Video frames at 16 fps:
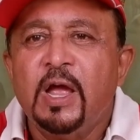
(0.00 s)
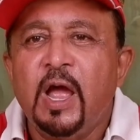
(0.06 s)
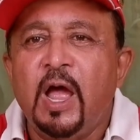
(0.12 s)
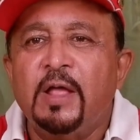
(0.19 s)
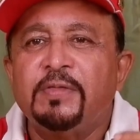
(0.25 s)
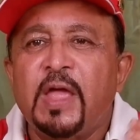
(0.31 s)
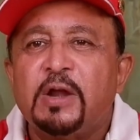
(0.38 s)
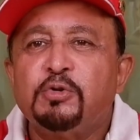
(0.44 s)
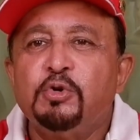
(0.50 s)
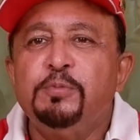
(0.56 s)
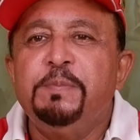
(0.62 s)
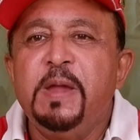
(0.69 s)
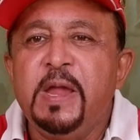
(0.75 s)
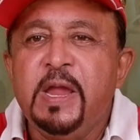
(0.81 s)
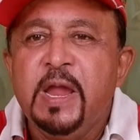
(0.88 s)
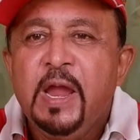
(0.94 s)
uh, that would
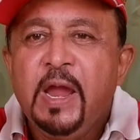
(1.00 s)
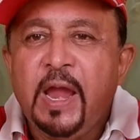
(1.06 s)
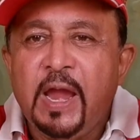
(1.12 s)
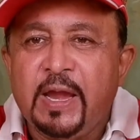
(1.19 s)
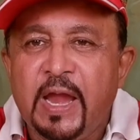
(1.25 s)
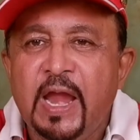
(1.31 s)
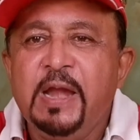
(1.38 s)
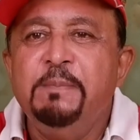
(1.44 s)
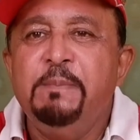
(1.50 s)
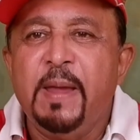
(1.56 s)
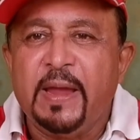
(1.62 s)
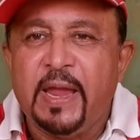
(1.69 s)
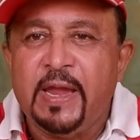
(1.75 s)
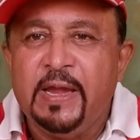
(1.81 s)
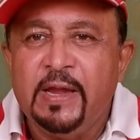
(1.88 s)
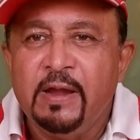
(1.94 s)
be again
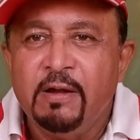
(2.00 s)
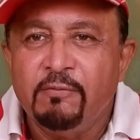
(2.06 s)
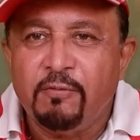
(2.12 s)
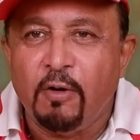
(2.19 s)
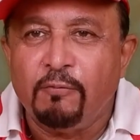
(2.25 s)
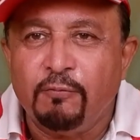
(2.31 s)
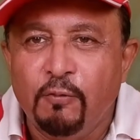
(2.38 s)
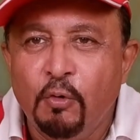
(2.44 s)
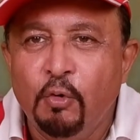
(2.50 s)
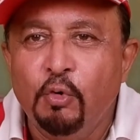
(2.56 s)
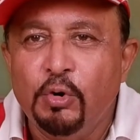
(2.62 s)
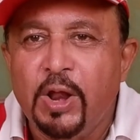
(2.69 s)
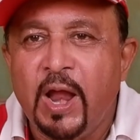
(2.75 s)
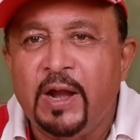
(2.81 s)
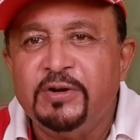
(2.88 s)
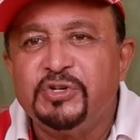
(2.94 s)
begging for
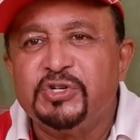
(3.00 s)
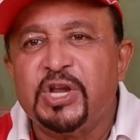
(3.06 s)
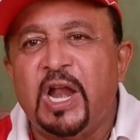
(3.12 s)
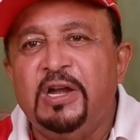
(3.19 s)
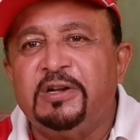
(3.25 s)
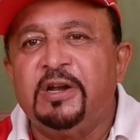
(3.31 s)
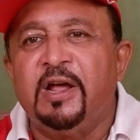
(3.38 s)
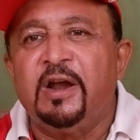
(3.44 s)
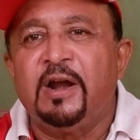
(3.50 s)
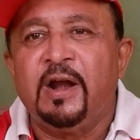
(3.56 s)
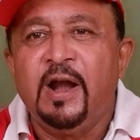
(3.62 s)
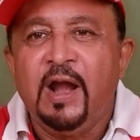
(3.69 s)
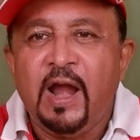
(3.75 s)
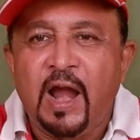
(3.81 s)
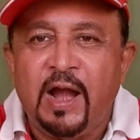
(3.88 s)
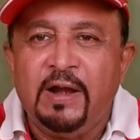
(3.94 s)
food and
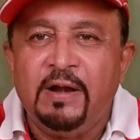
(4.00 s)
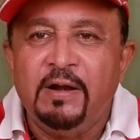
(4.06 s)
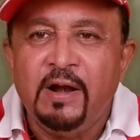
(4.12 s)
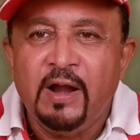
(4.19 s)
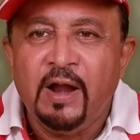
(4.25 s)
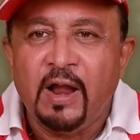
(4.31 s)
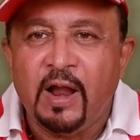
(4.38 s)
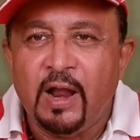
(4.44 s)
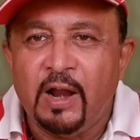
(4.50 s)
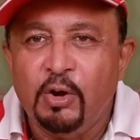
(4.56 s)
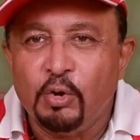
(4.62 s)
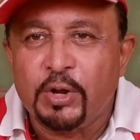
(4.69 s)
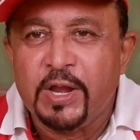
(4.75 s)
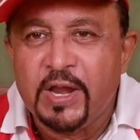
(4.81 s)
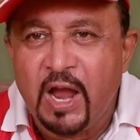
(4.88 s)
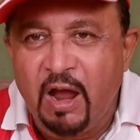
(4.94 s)
shelter and uh,
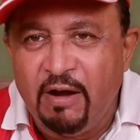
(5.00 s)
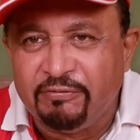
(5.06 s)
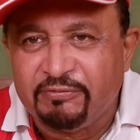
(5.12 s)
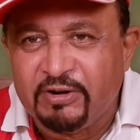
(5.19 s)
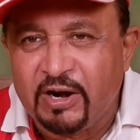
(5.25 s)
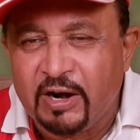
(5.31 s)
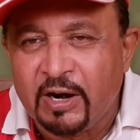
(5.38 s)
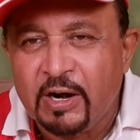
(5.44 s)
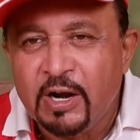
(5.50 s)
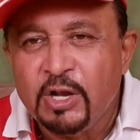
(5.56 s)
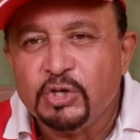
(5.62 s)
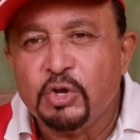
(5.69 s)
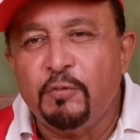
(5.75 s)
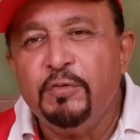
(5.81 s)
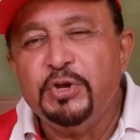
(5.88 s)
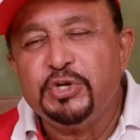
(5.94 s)
looking after.
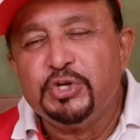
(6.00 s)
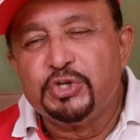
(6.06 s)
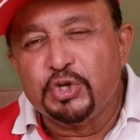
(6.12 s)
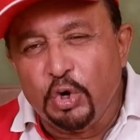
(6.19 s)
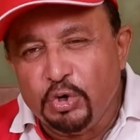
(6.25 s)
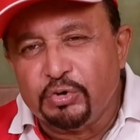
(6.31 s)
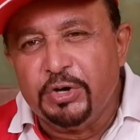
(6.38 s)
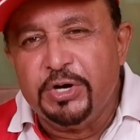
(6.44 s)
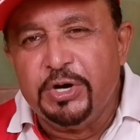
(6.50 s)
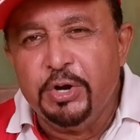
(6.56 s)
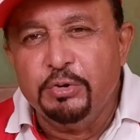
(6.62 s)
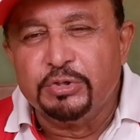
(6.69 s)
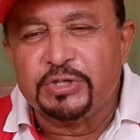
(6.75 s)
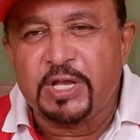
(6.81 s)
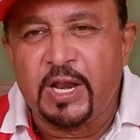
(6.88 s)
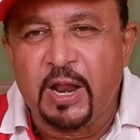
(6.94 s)
So we should
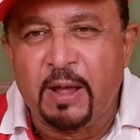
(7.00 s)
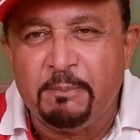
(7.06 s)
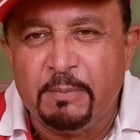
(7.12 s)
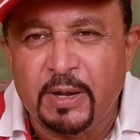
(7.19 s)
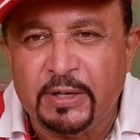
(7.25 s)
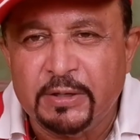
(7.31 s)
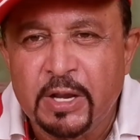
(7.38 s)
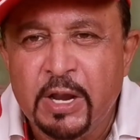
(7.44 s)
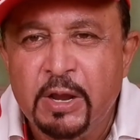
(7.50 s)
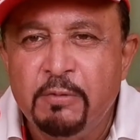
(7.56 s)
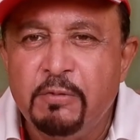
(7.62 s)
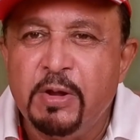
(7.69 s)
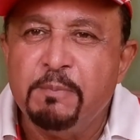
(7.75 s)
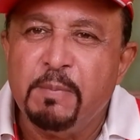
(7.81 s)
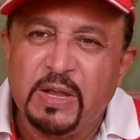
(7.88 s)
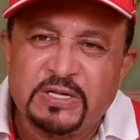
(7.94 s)
reduce the numbers.
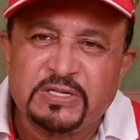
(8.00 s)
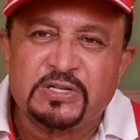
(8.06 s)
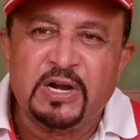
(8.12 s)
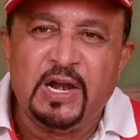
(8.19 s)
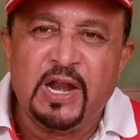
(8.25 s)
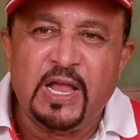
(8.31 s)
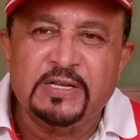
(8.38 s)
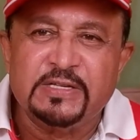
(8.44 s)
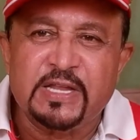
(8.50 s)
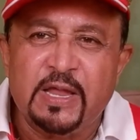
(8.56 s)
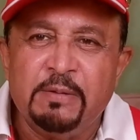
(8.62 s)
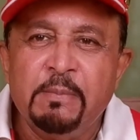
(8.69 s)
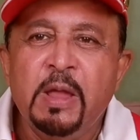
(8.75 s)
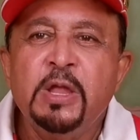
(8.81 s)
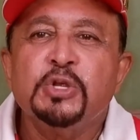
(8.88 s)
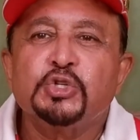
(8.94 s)
We must realize
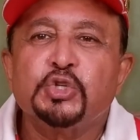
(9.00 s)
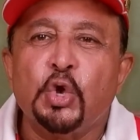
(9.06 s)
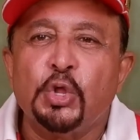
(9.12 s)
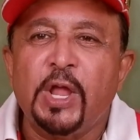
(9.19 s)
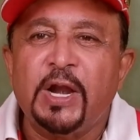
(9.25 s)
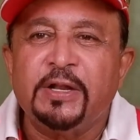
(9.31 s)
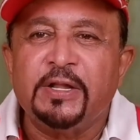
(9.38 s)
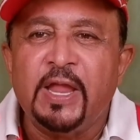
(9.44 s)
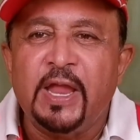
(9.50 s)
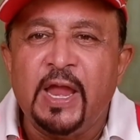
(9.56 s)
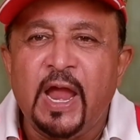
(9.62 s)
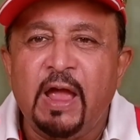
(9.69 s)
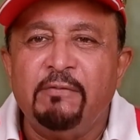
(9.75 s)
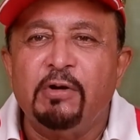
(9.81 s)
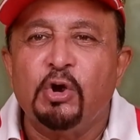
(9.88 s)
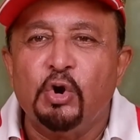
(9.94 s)
that so that they
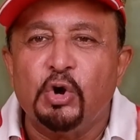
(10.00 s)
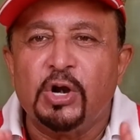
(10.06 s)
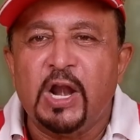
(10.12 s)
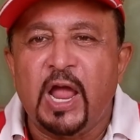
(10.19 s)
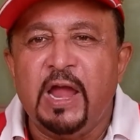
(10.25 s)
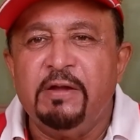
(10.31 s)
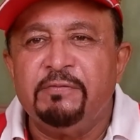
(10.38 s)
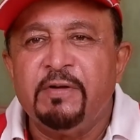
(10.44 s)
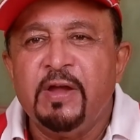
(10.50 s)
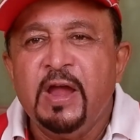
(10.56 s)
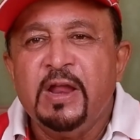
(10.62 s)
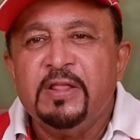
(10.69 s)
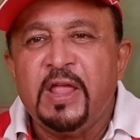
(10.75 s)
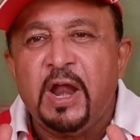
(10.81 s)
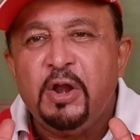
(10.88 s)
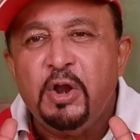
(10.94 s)
have a good life.
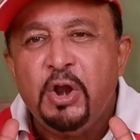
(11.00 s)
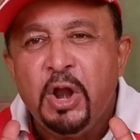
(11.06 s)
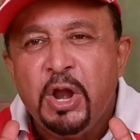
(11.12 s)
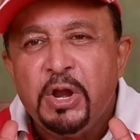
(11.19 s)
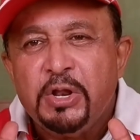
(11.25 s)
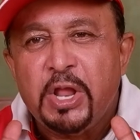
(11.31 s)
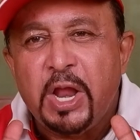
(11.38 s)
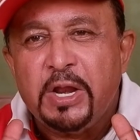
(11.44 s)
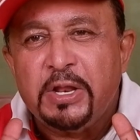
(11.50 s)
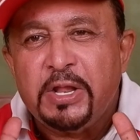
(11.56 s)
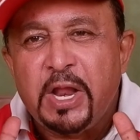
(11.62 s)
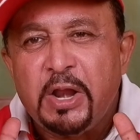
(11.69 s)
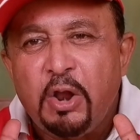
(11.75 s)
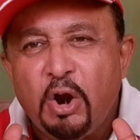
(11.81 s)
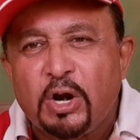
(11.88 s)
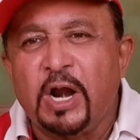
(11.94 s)
Then they're,
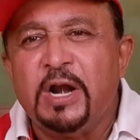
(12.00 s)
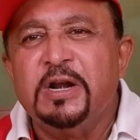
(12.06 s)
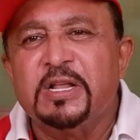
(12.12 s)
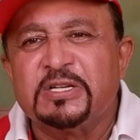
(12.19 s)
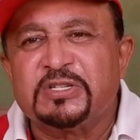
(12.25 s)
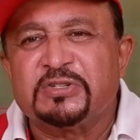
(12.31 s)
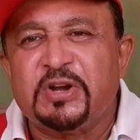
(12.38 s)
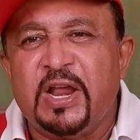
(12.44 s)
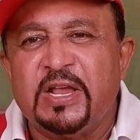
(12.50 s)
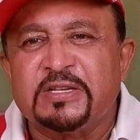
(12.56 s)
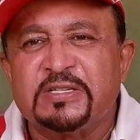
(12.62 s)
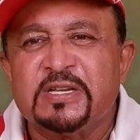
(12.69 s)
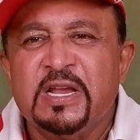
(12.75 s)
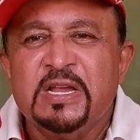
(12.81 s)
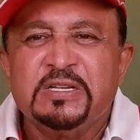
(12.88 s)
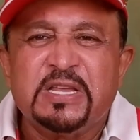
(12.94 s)
they're not under
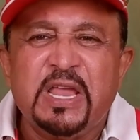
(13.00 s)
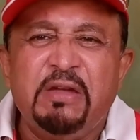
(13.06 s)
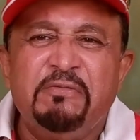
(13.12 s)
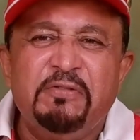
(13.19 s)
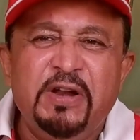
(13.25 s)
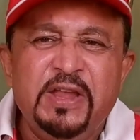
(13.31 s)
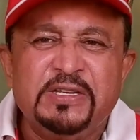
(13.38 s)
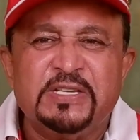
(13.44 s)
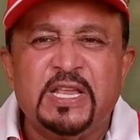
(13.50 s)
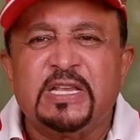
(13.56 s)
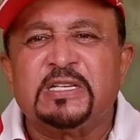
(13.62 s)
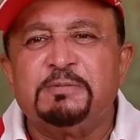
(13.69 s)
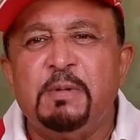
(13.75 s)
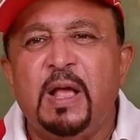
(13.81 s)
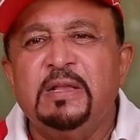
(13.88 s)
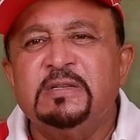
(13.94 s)
stress. Say every
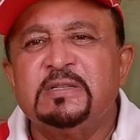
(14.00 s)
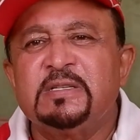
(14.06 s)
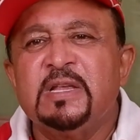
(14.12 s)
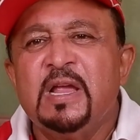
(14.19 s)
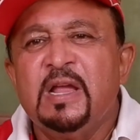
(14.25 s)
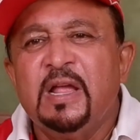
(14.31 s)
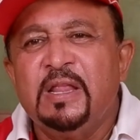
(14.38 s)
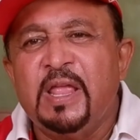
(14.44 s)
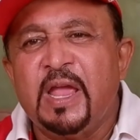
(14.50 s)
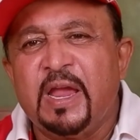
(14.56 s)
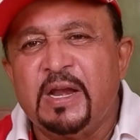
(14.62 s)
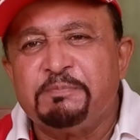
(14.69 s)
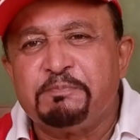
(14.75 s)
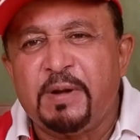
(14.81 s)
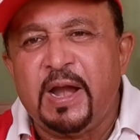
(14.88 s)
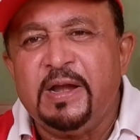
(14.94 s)
six months they
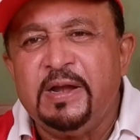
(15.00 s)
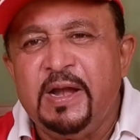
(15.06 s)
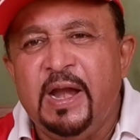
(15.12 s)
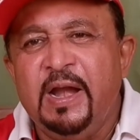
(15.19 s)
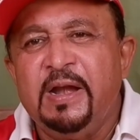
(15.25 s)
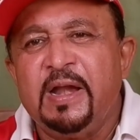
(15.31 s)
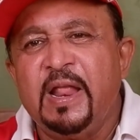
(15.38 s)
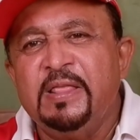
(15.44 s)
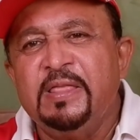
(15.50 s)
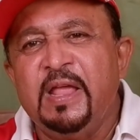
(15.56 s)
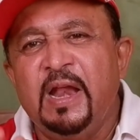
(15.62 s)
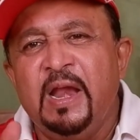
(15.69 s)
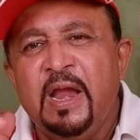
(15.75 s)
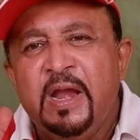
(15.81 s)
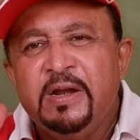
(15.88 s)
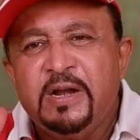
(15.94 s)
get pregnant and
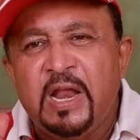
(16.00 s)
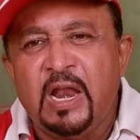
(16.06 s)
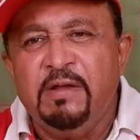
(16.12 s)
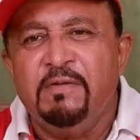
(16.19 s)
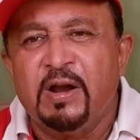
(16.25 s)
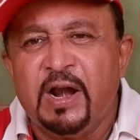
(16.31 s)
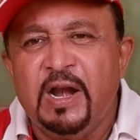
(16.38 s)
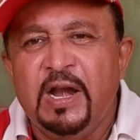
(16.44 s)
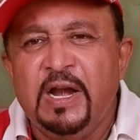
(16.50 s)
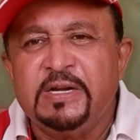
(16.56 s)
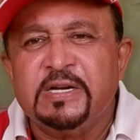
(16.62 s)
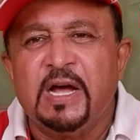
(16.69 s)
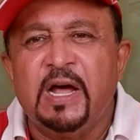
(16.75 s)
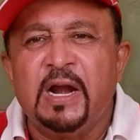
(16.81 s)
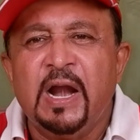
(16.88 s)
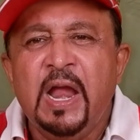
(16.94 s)
they deliver a
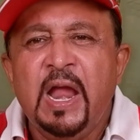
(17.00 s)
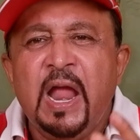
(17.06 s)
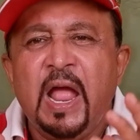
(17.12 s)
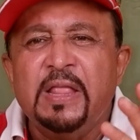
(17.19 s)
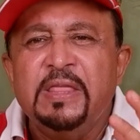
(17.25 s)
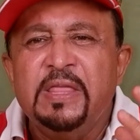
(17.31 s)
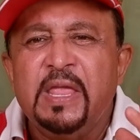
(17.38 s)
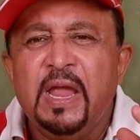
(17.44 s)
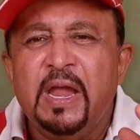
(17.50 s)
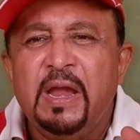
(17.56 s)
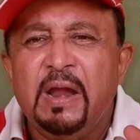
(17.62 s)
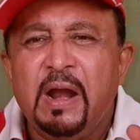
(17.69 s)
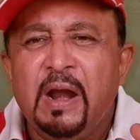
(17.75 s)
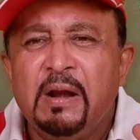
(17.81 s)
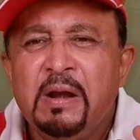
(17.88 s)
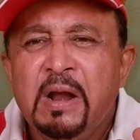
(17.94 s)
litter and
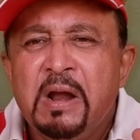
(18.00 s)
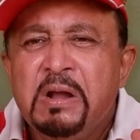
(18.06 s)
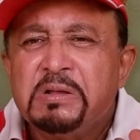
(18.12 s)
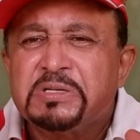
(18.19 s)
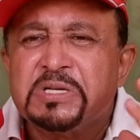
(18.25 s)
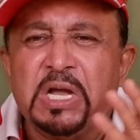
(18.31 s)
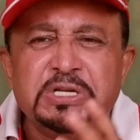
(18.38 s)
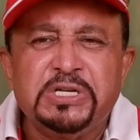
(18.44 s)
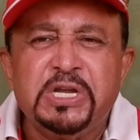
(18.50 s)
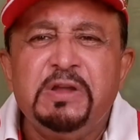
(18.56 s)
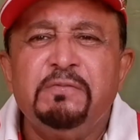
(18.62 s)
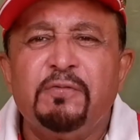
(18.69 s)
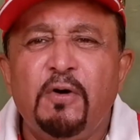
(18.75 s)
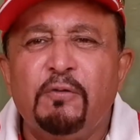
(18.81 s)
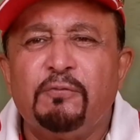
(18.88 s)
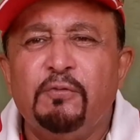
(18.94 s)
they are
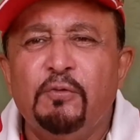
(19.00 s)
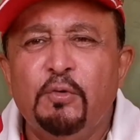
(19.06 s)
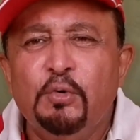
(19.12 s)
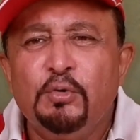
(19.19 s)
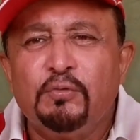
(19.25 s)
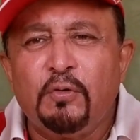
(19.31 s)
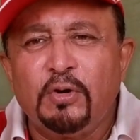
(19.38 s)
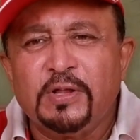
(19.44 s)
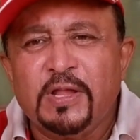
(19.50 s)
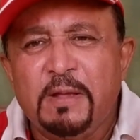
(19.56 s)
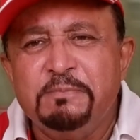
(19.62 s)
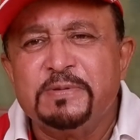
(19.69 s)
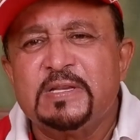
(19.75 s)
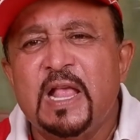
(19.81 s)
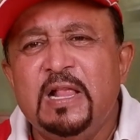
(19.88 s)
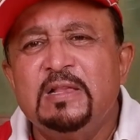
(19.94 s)
searching for food for
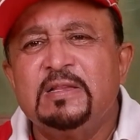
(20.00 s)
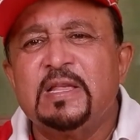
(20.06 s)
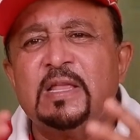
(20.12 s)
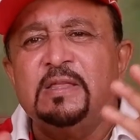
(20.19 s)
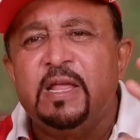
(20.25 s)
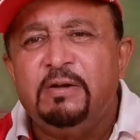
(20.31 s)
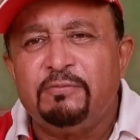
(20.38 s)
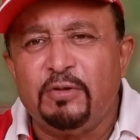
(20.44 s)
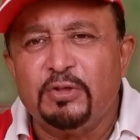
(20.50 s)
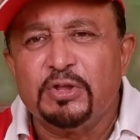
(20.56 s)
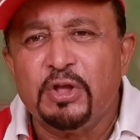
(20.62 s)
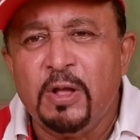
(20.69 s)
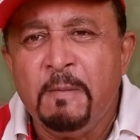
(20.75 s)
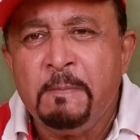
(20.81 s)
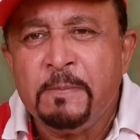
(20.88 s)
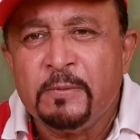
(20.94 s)
themselves and then for
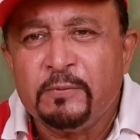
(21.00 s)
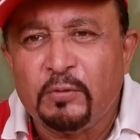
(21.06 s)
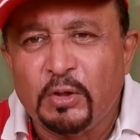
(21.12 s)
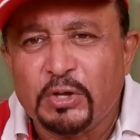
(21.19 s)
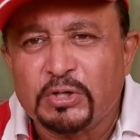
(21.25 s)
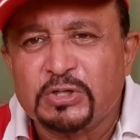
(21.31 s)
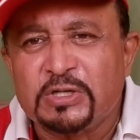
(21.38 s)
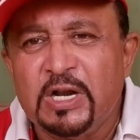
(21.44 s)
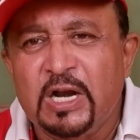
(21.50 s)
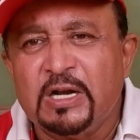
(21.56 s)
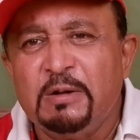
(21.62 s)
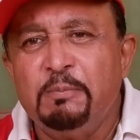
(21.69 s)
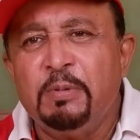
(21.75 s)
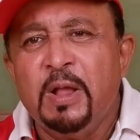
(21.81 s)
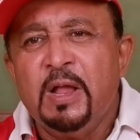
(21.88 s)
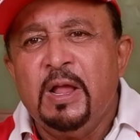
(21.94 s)
the for those little